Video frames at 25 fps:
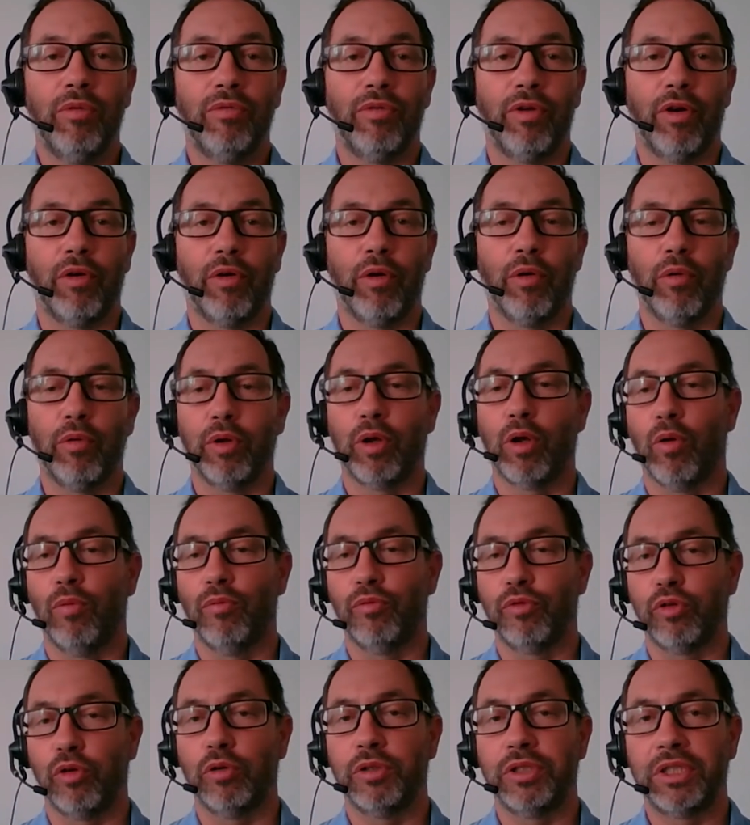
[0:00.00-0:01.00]
with their own
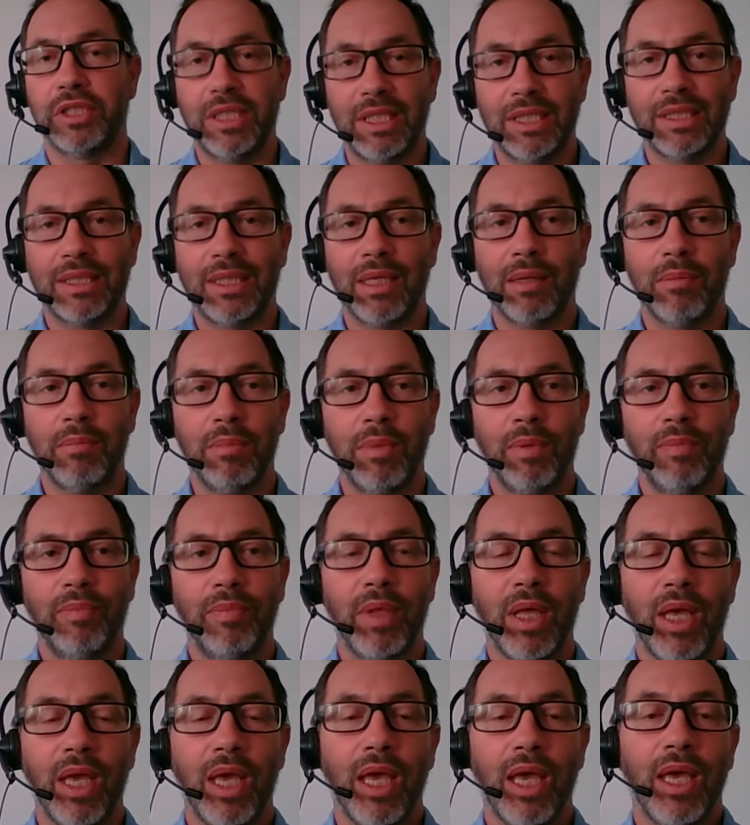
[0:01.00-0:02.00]
control system,
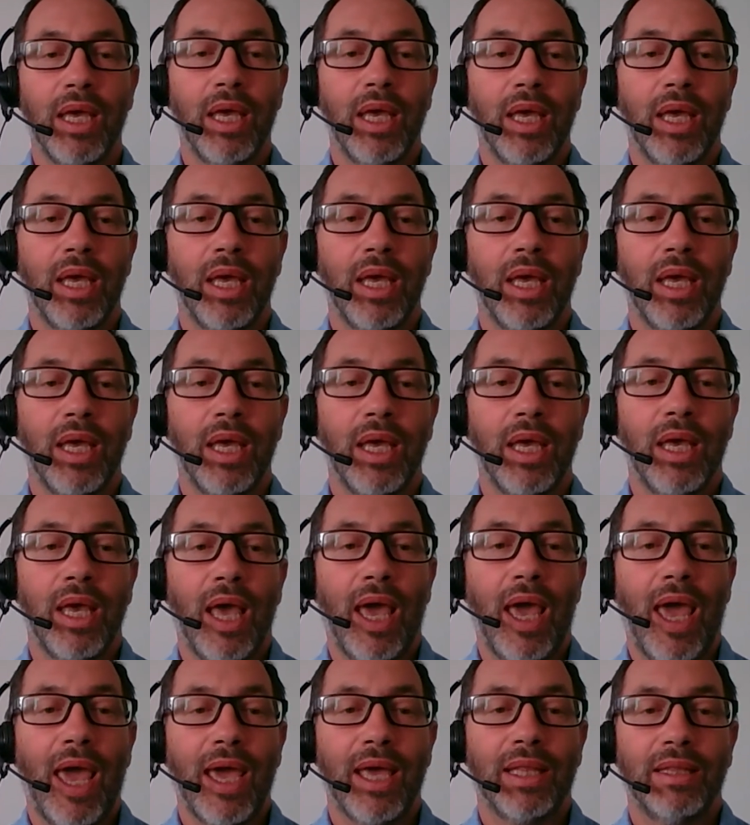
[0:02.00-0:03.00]

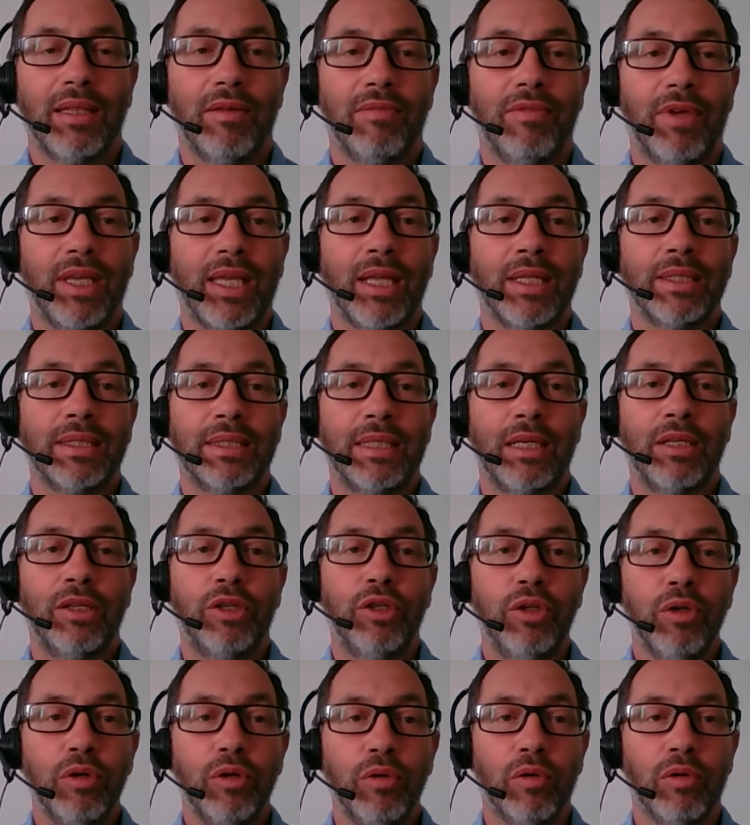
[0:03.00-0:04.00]
and they
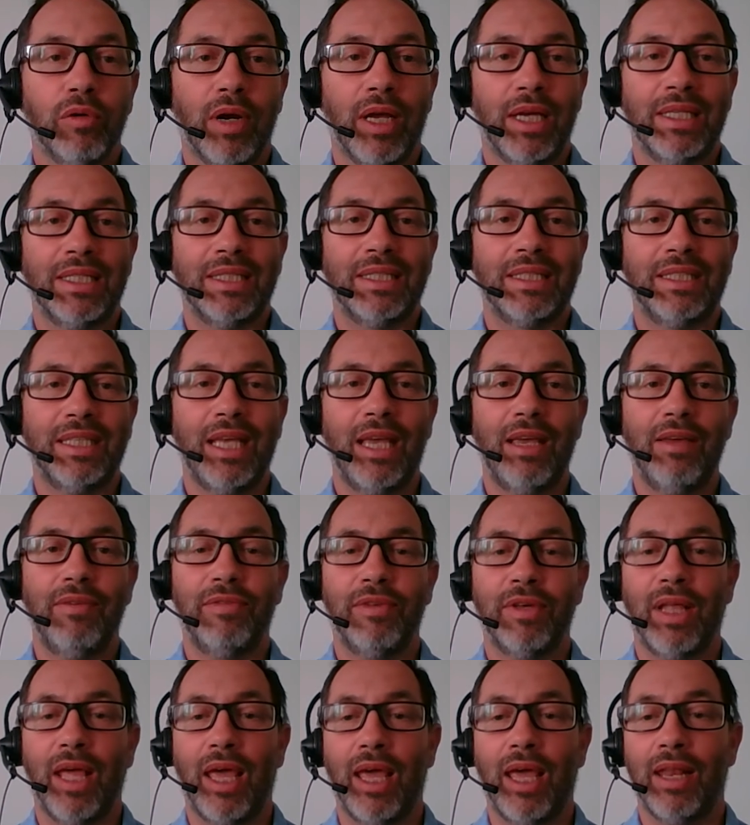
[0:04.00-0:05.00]
can secure a
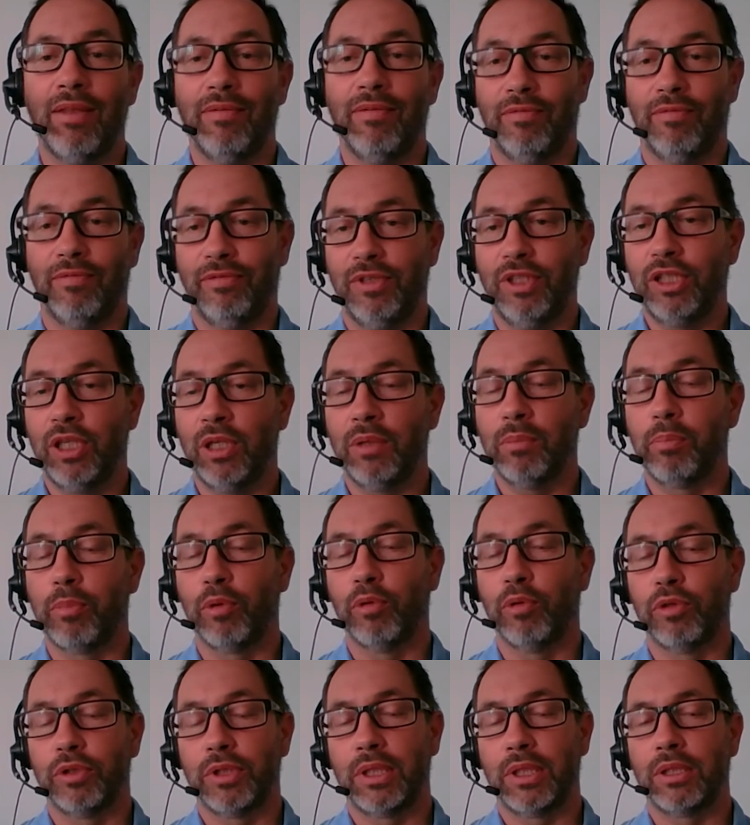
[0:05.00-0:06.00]
safe and
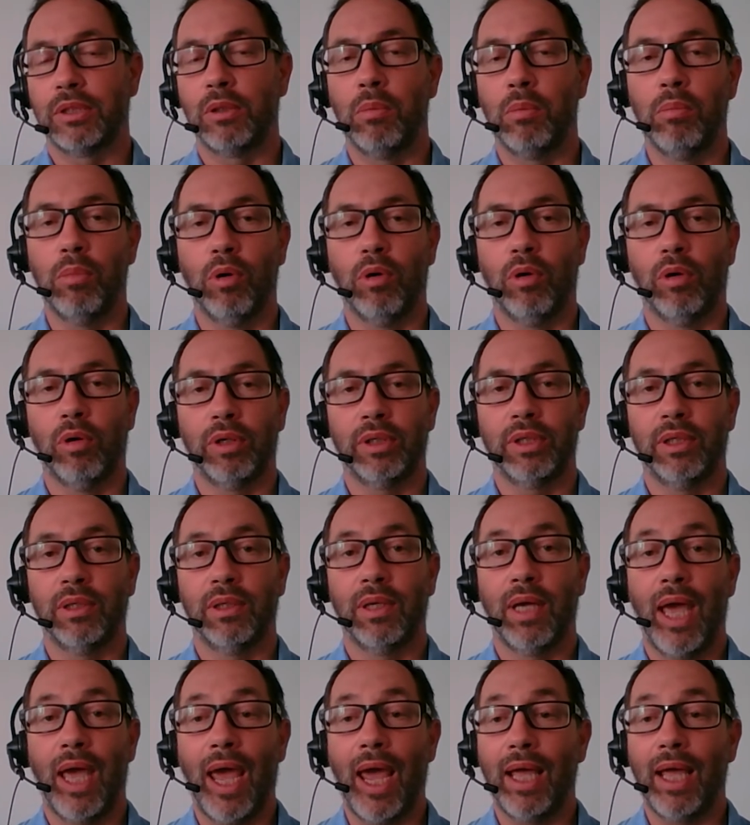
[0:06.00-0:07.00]
efficient process on
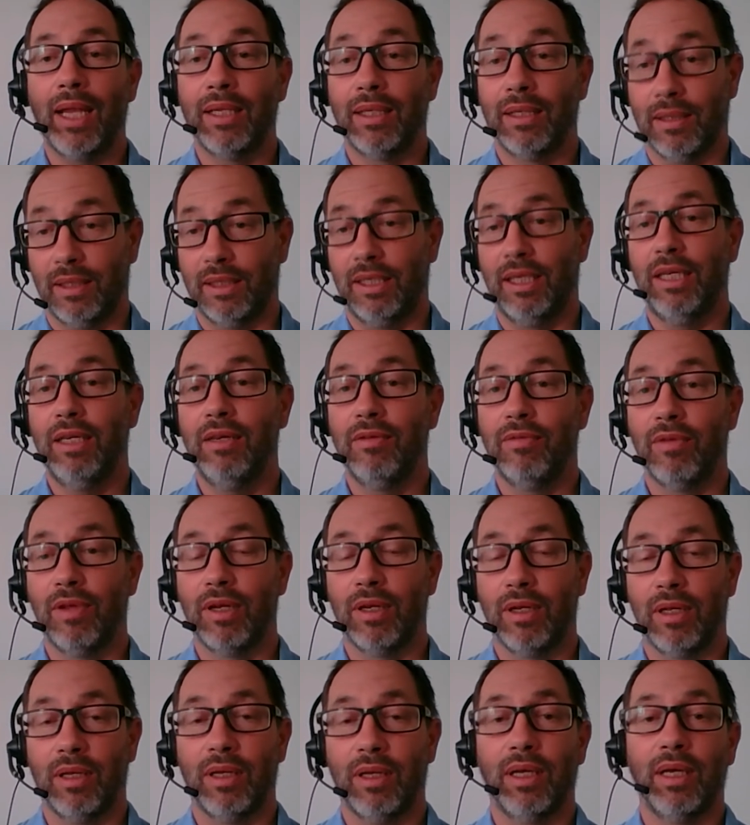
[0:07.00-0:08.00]
board. And
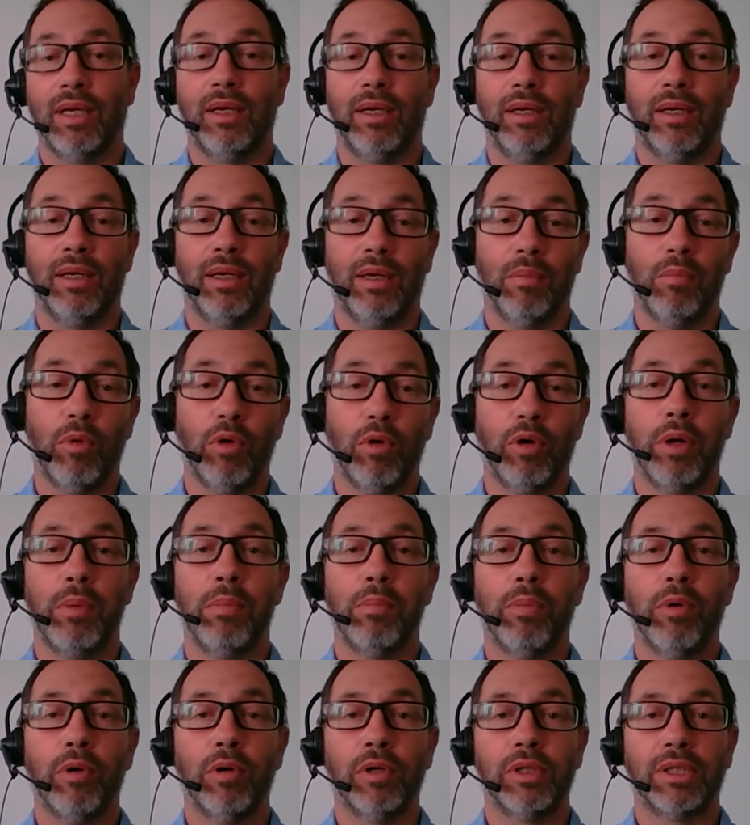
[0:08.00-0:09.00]
even more
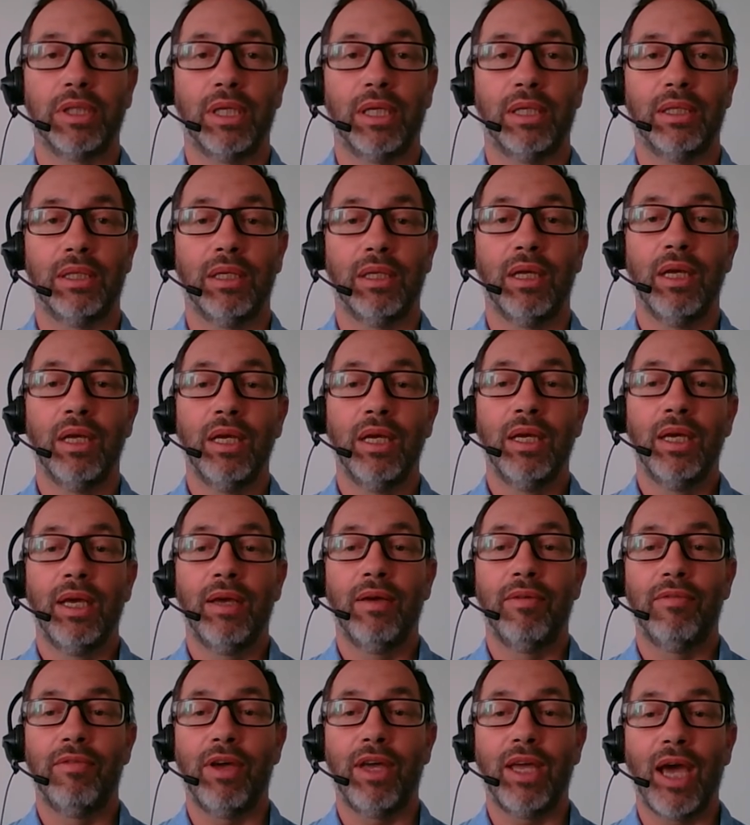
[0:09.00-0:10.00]
important,
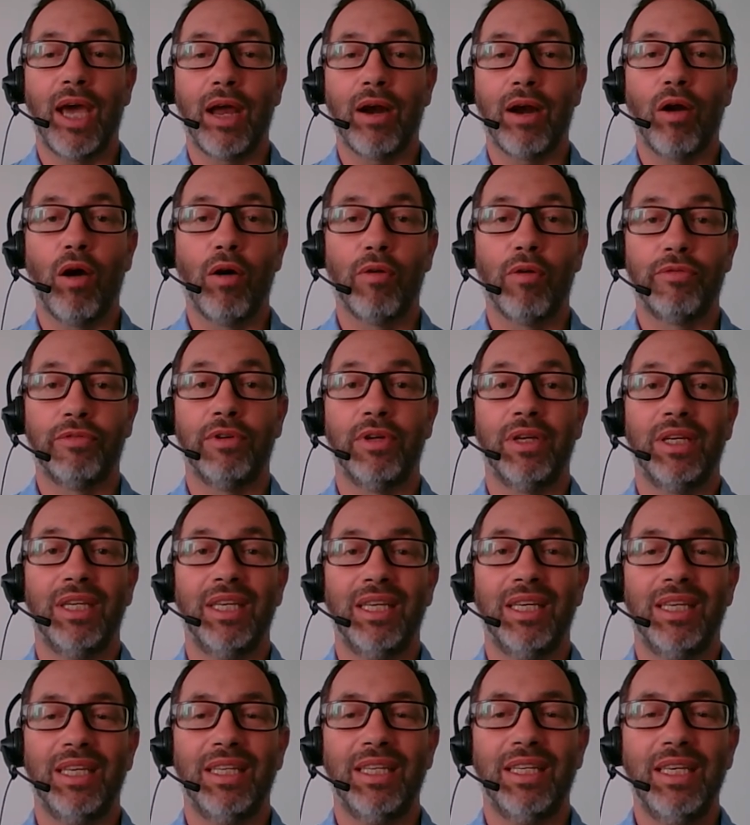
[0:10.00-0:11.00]
they are of
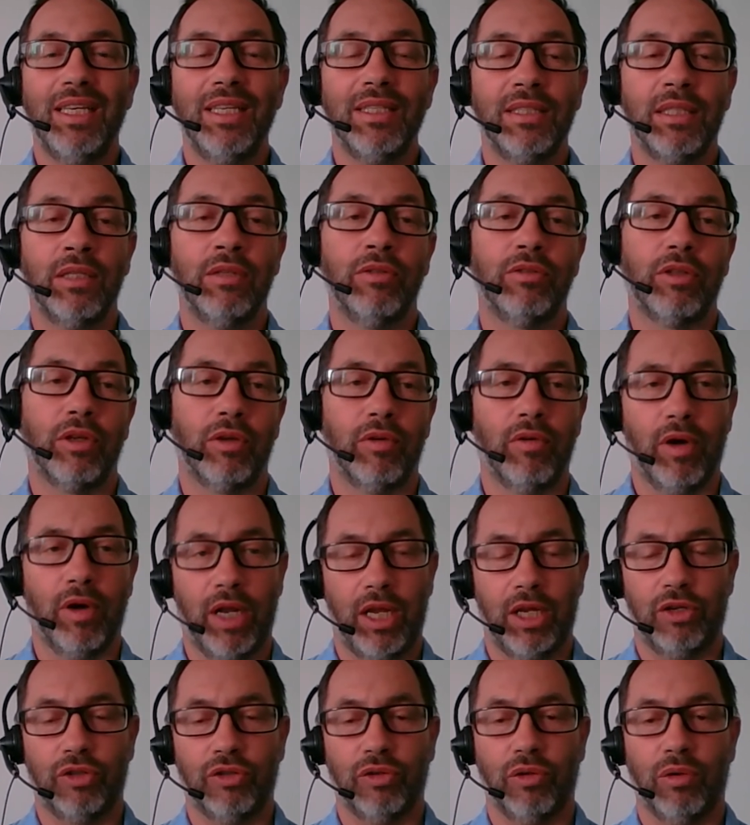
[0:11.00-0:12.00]
easy
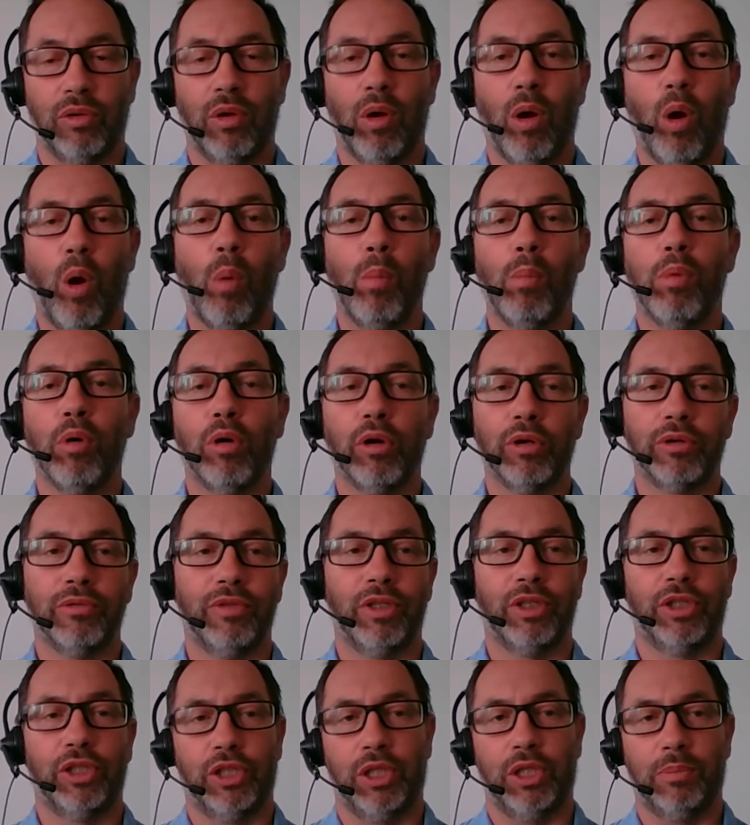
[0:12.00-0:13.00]
integration on board
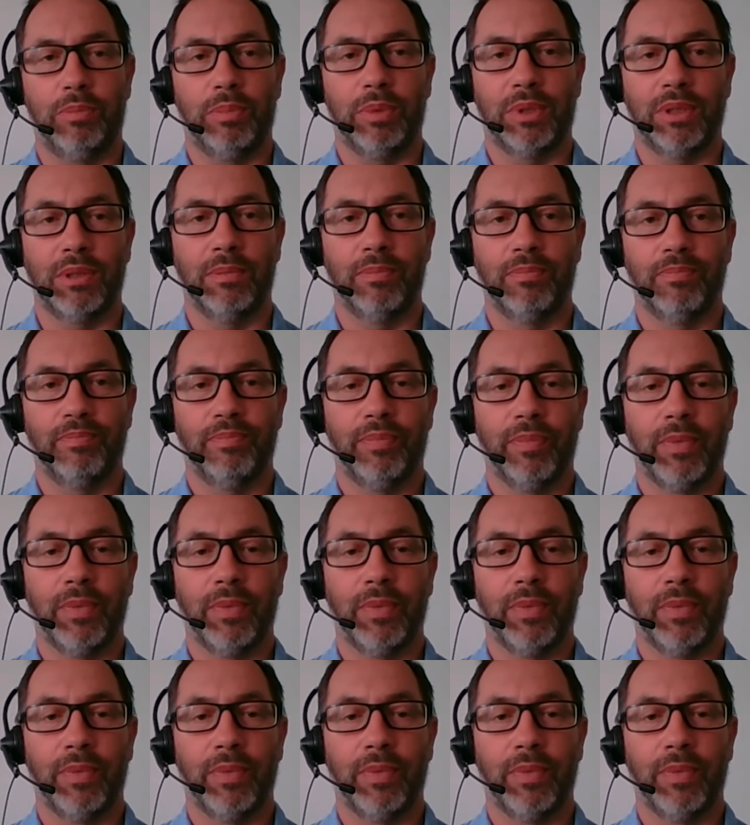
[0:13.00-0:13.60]
the ships.